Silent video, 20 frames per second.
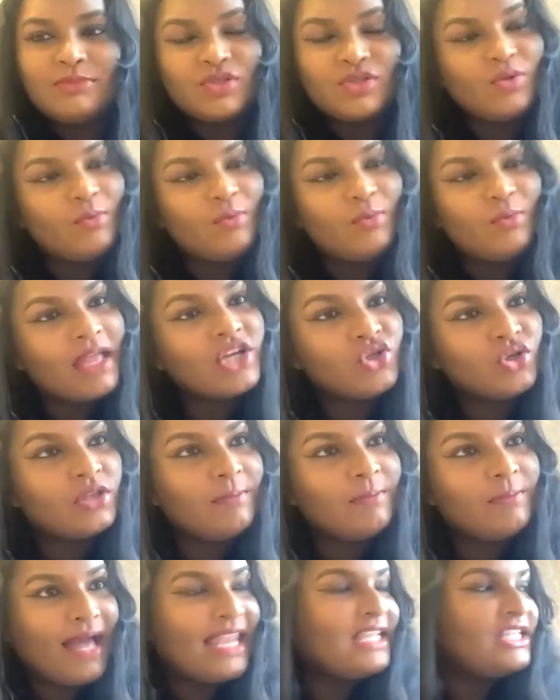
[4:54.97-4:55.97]
So make sure
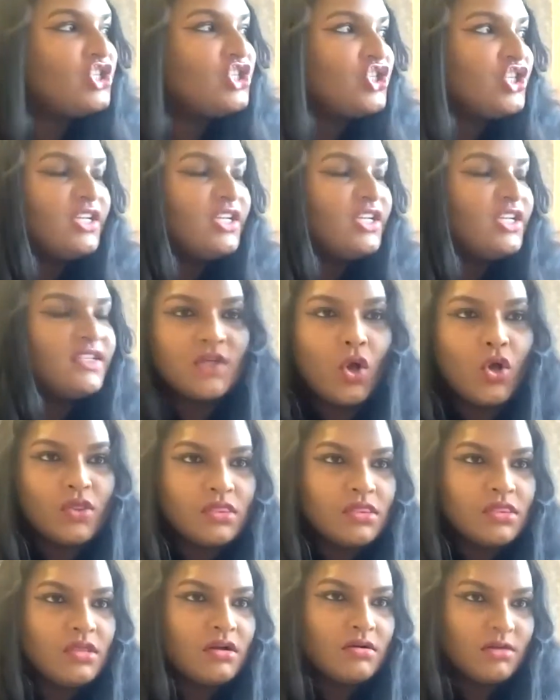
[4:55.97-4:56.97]
the balance sheets
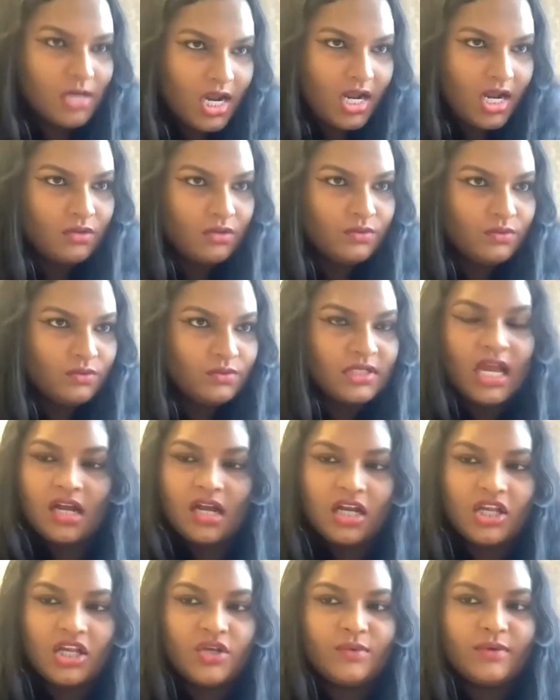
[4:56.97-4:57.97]
on the ground
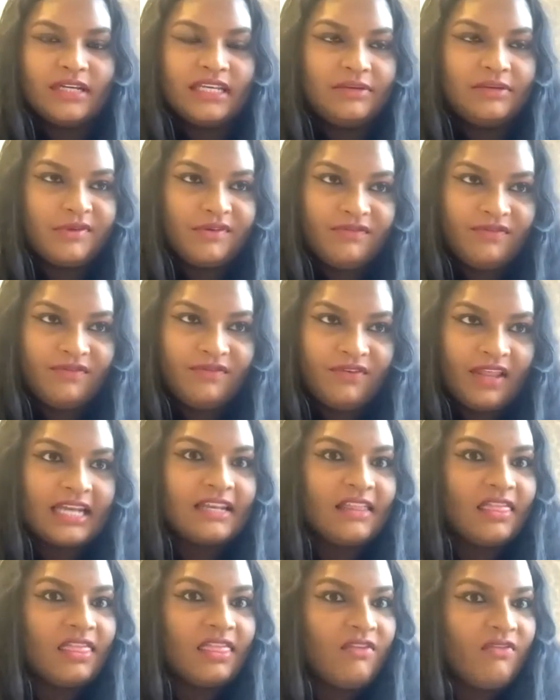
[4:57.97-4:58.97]
accurately
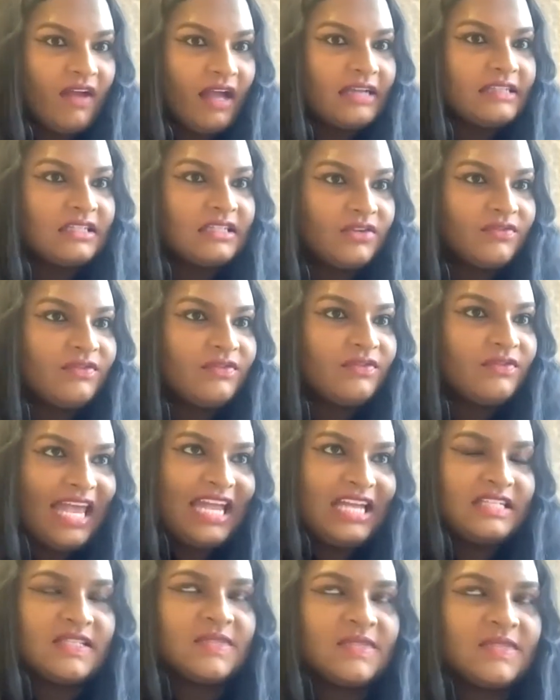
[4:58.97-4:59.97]
reflect the facts of the
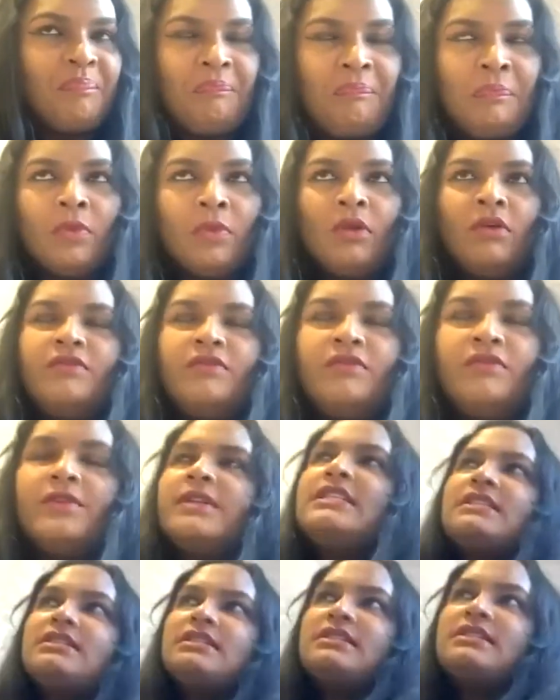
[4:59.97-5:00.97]
case. For
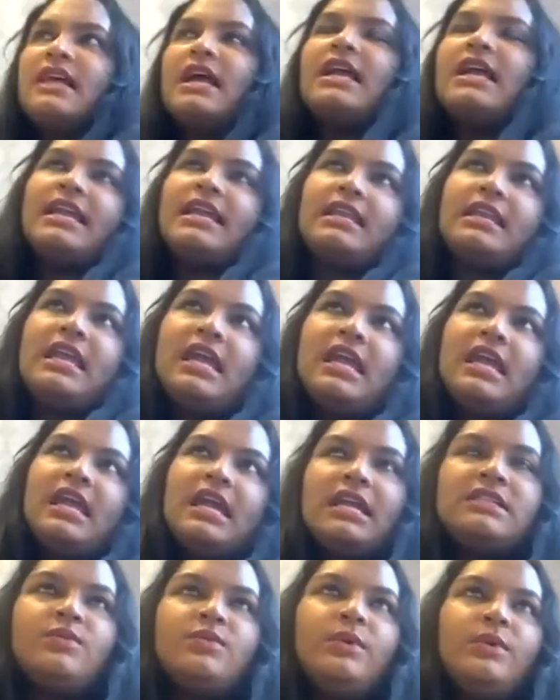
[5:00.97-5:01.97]
instance, I had a
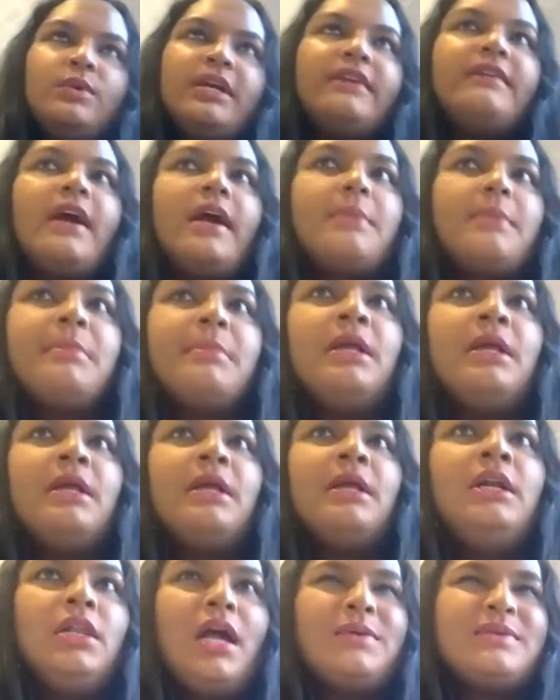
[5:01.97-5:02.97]
case where I
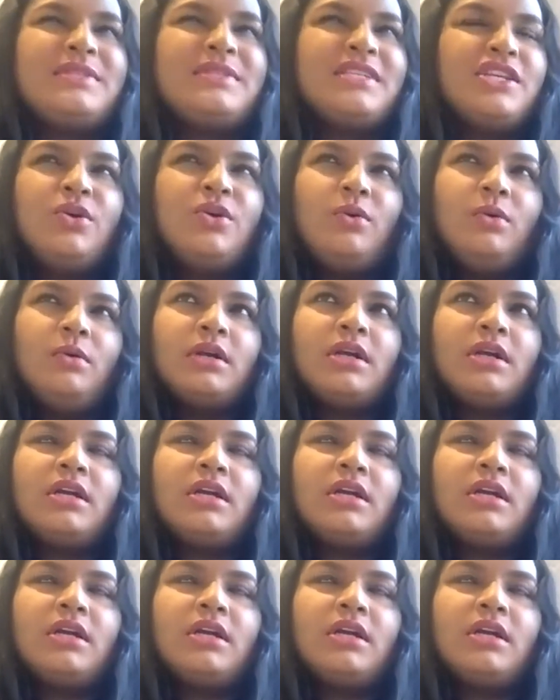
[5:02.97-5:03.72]
was in York,